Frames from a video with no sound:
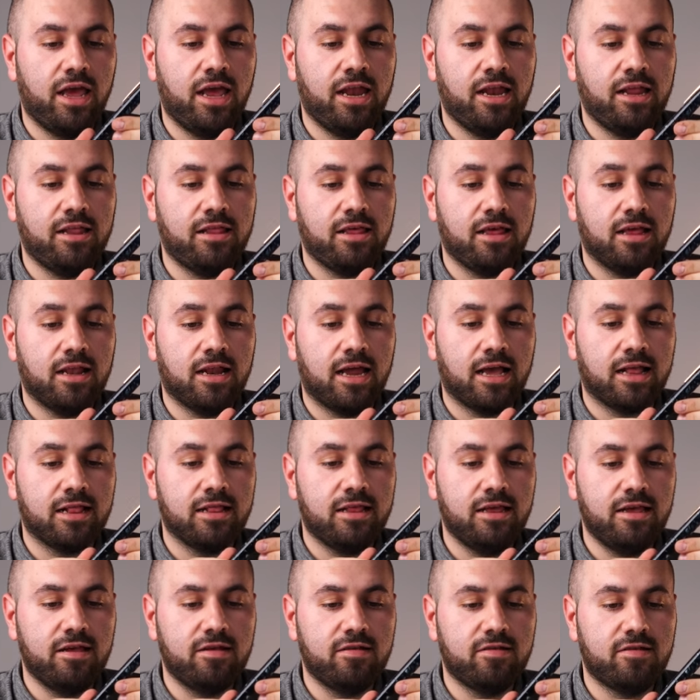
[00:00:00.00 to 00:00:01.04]
anything like
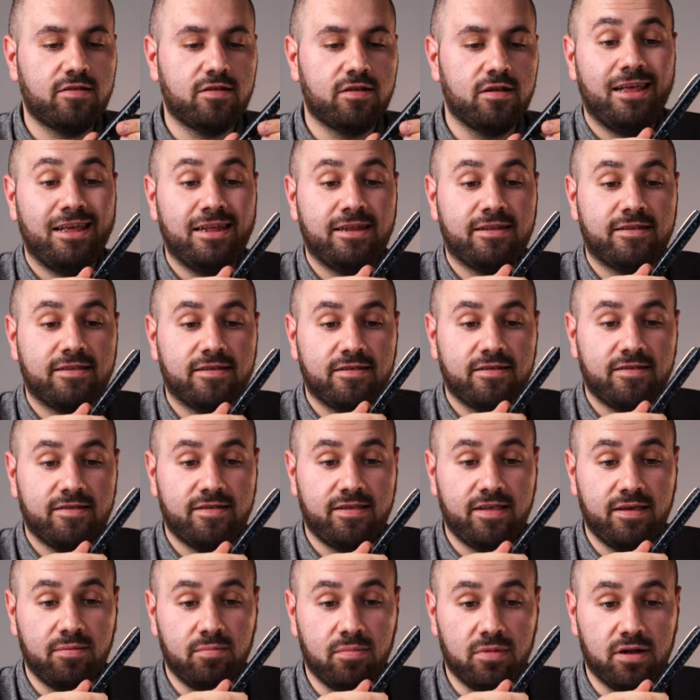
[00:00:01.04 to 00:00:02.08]
this, it's
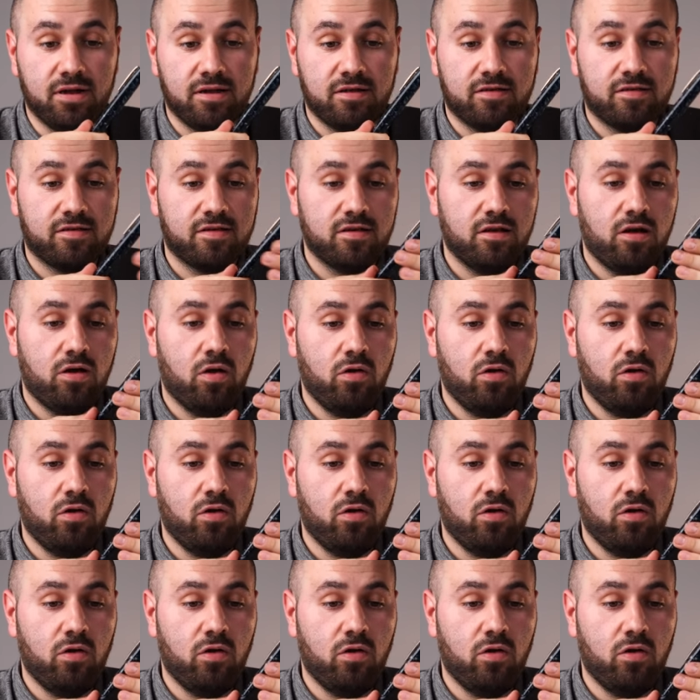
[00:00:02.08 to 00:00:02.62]
seamless.